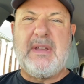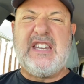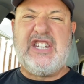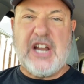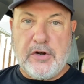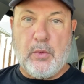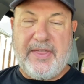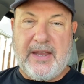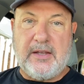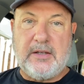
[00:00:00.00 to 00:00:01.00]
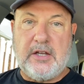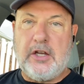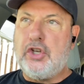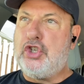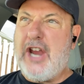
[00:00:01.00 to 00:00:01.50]
Be done with it.
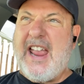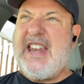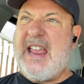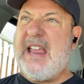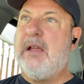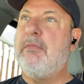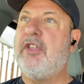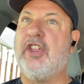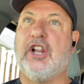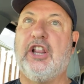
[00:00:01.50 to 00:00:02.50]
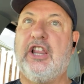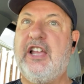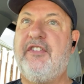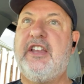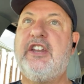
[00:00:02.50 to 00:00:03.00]
J-dam the
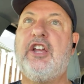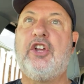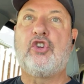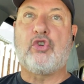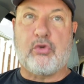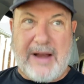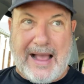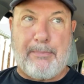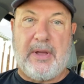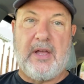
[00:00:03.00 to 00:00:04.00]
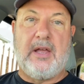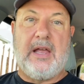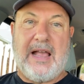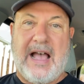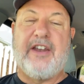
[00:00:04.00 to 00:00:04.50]
living crap
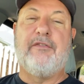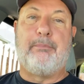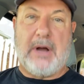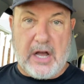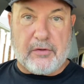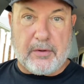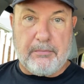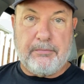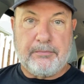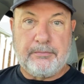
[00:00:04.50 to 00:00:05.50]
out of Bagram.